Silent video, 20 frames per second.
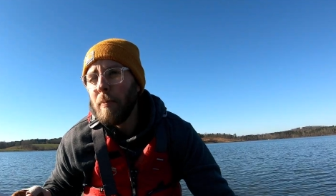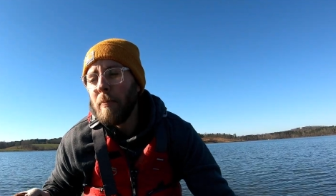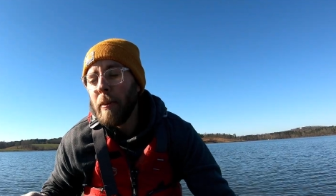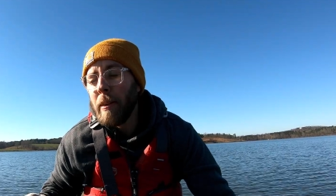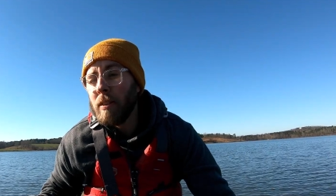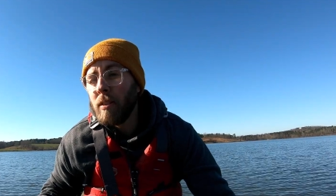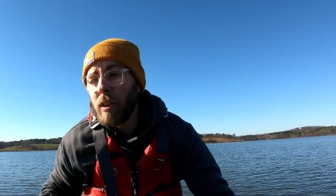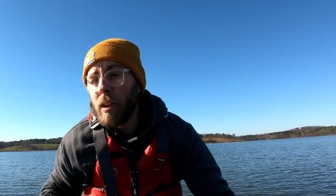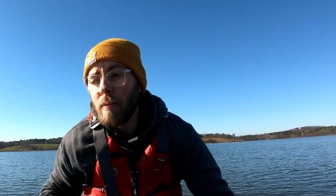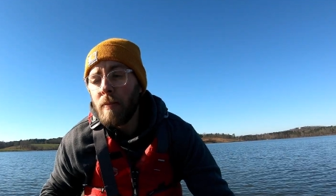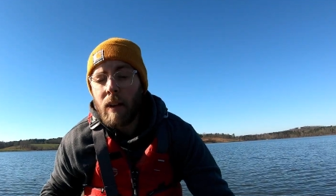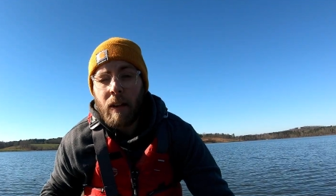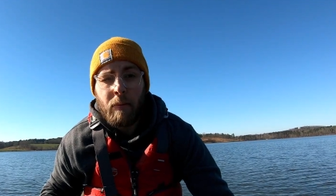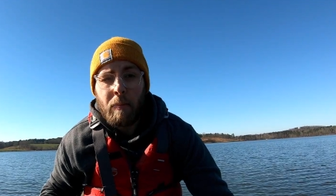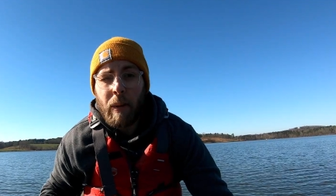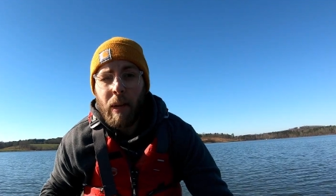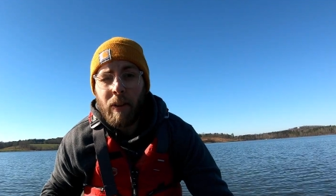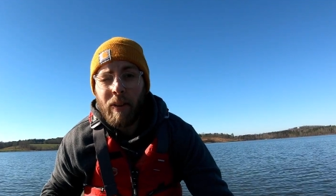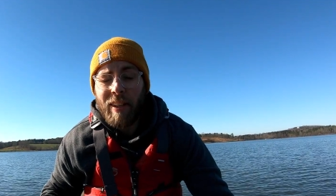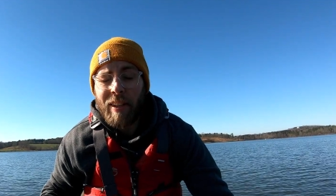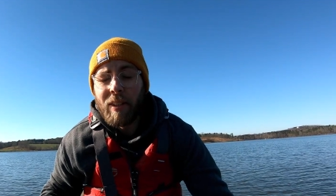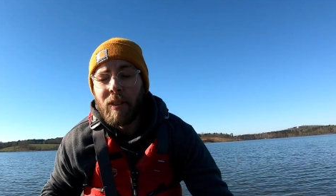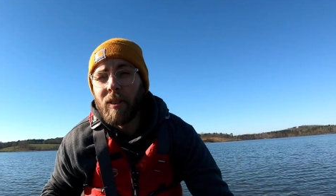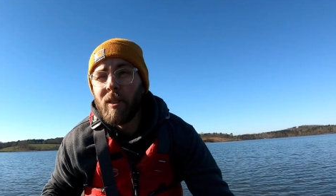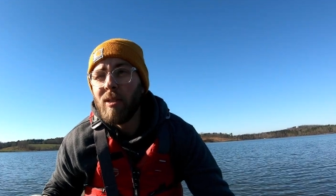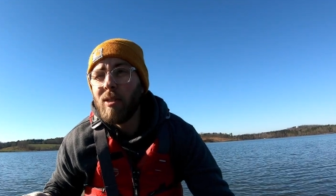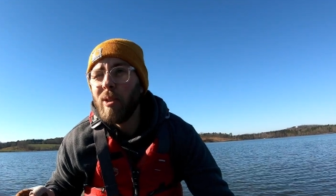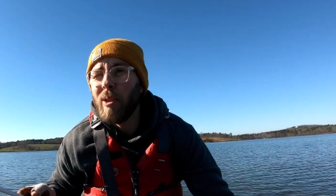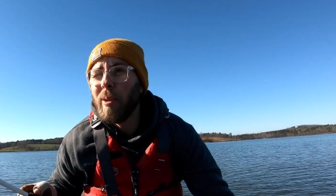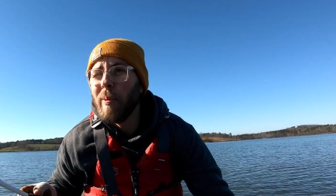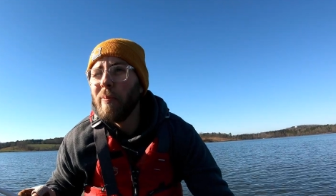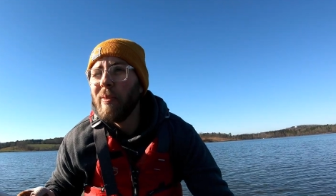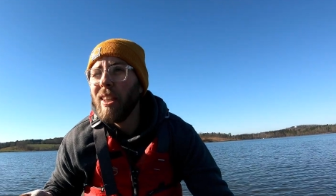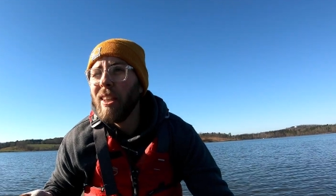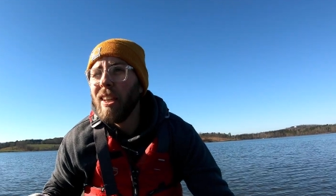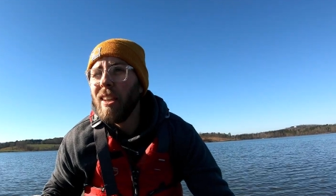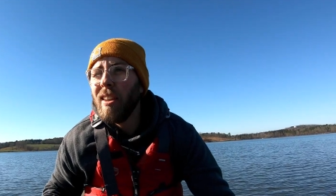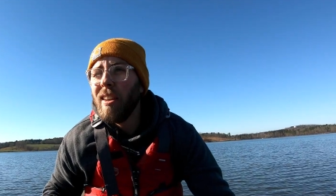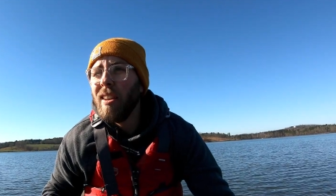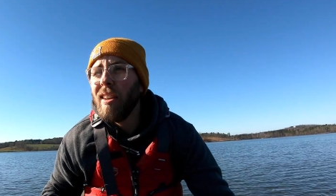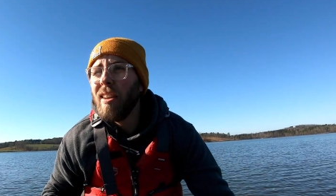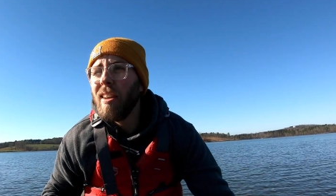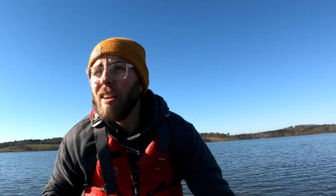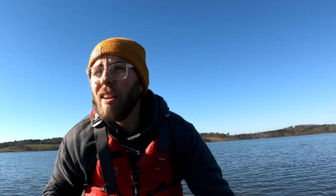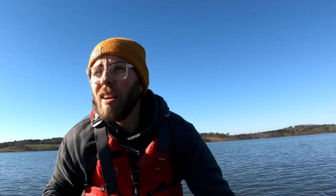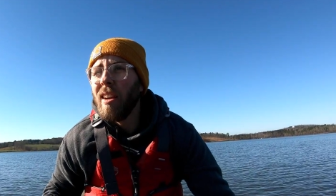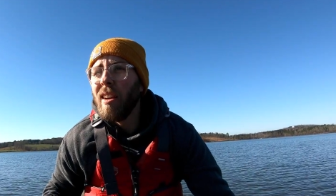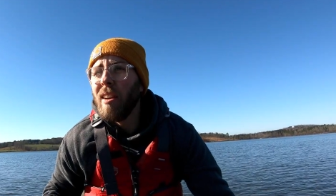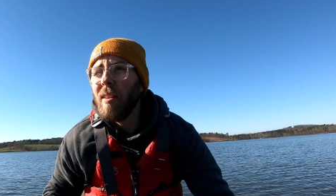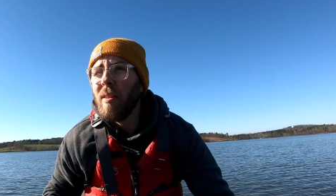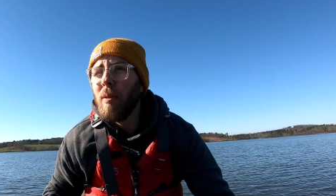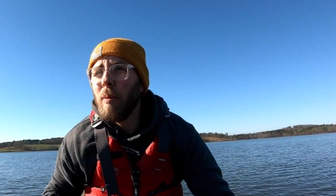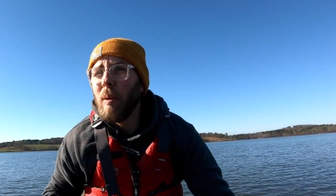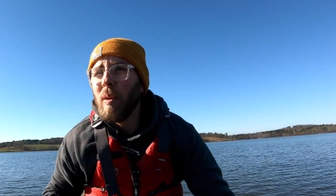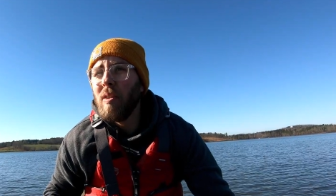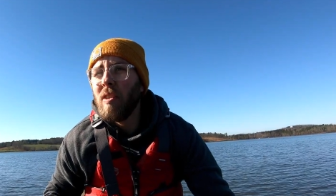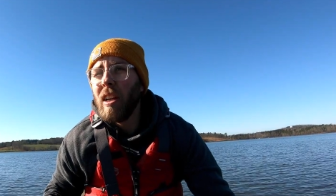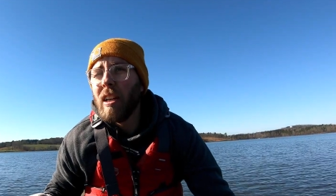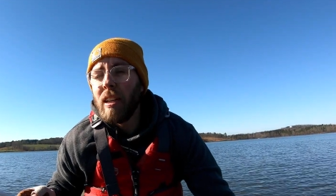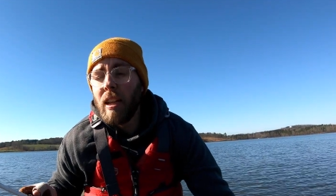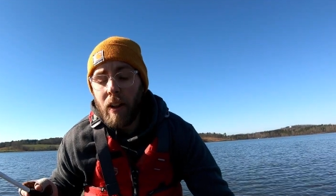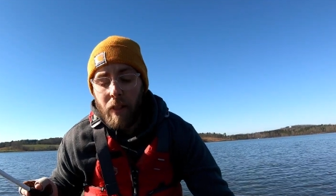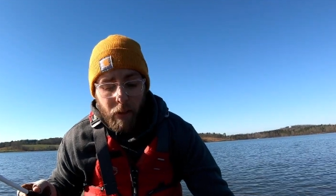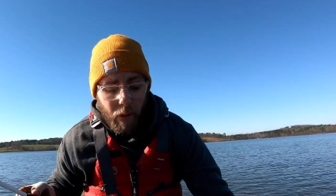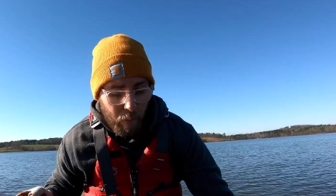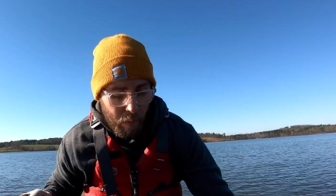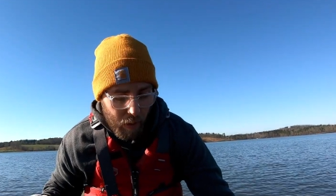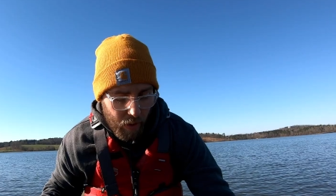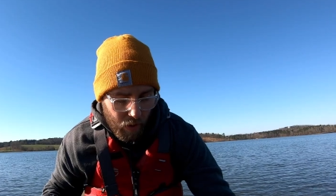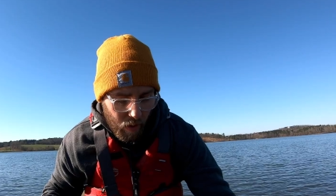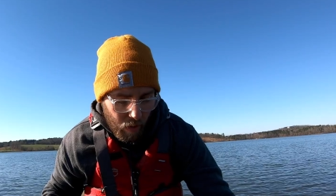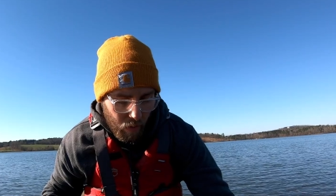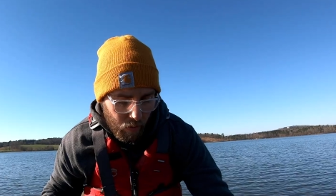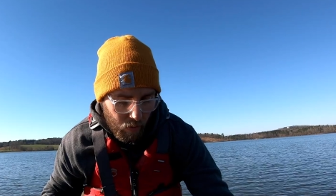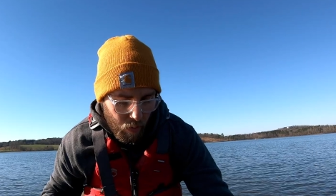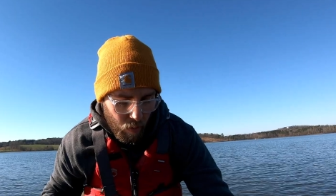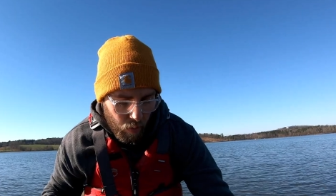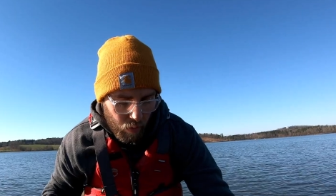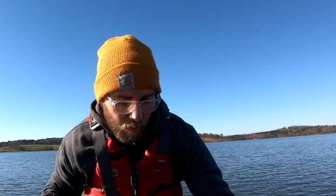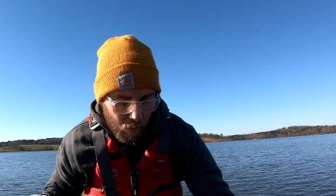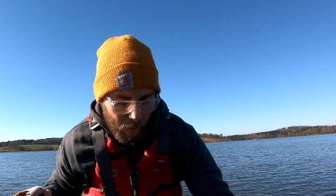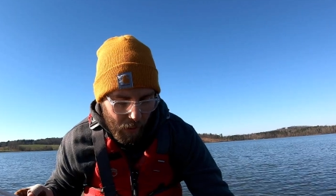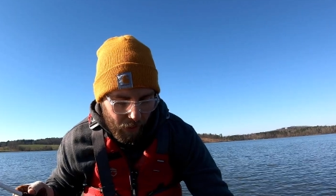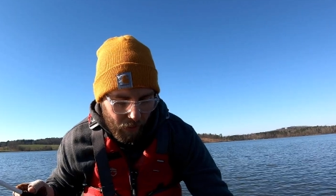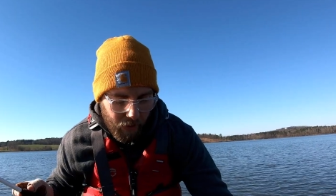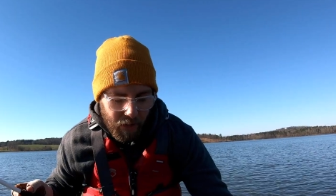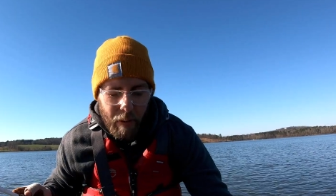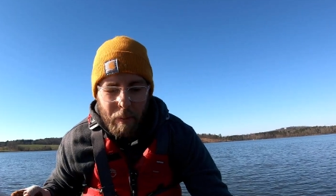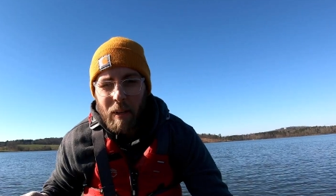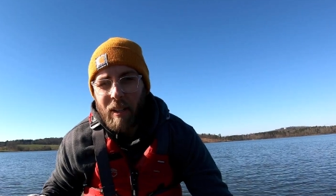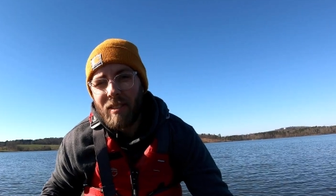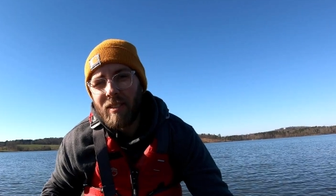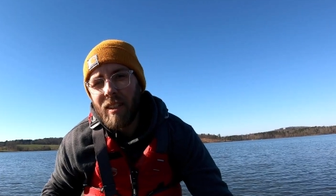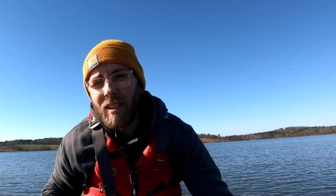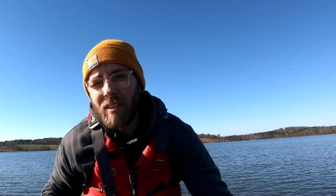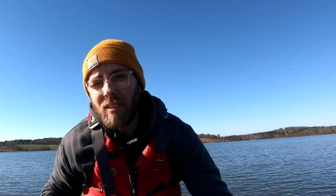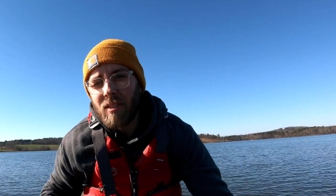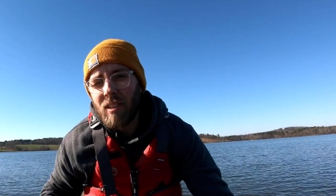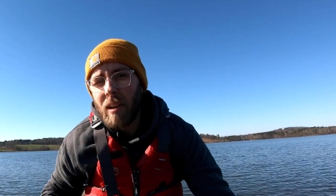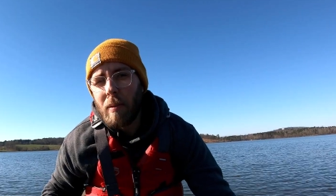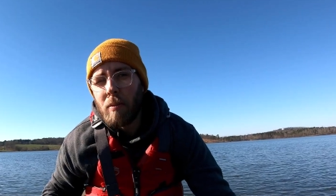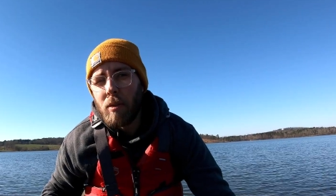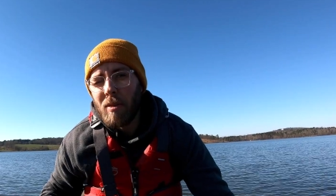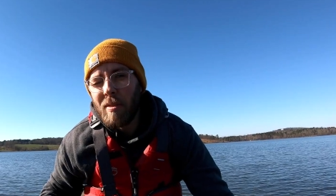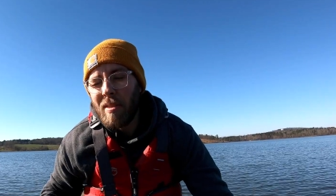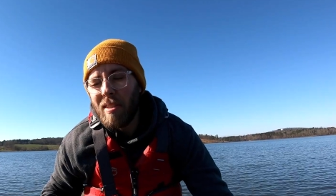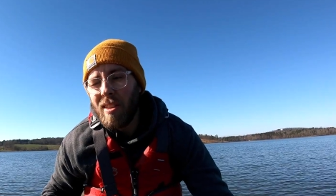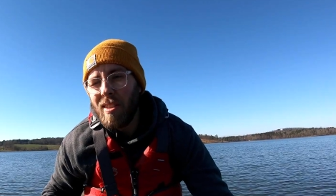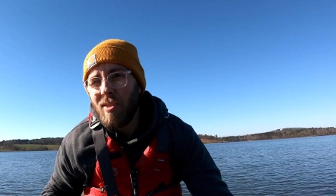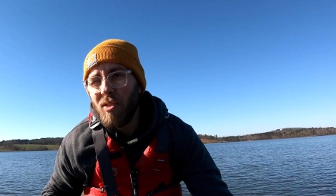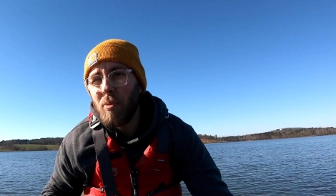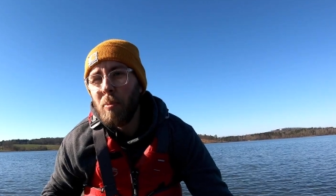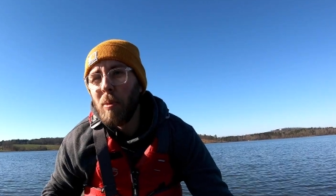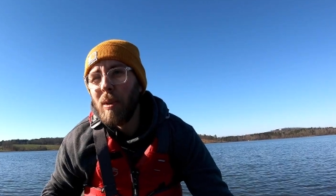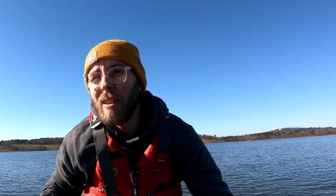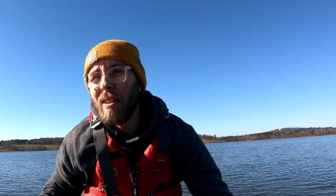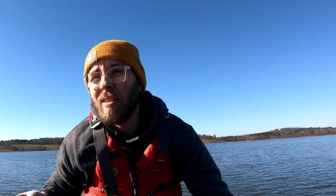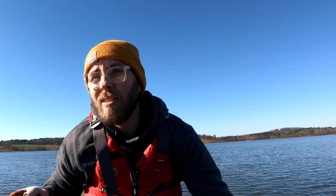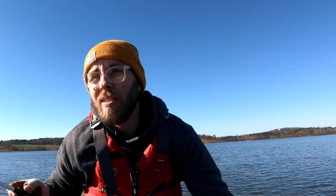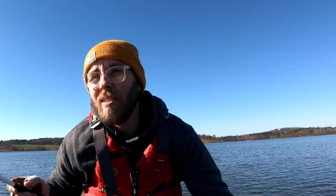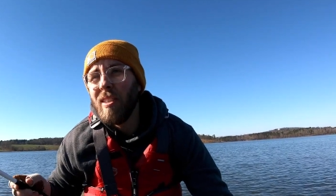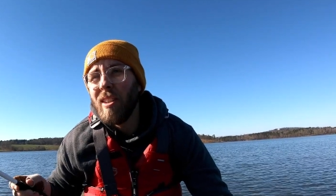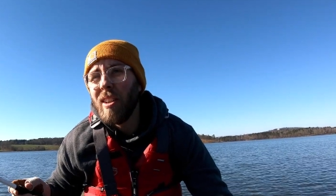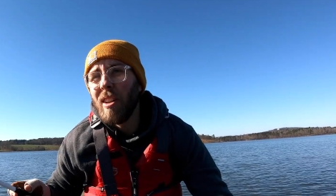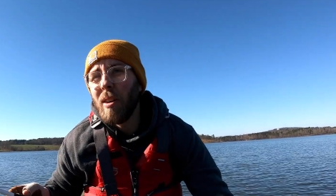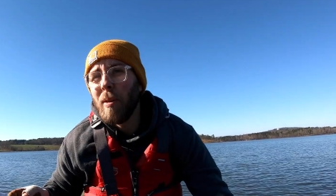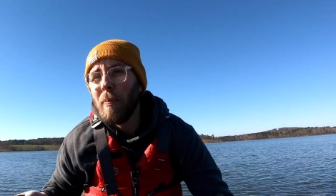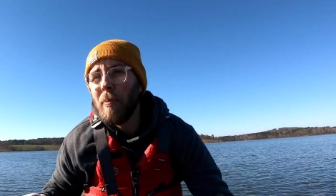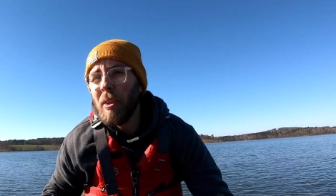basically a 5-pound anchor. So the wind's died down a little bit though, of course, about the time I decided to stop doing this, but you know,